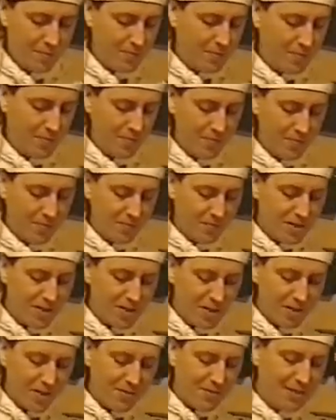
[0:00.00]
Not the most
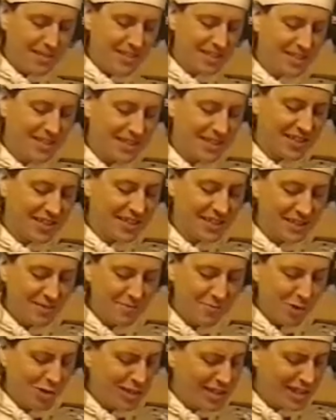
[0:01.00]
interesting watching
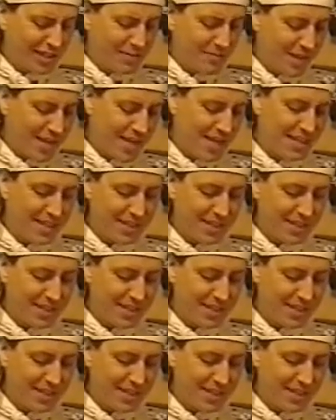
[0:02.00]
these, but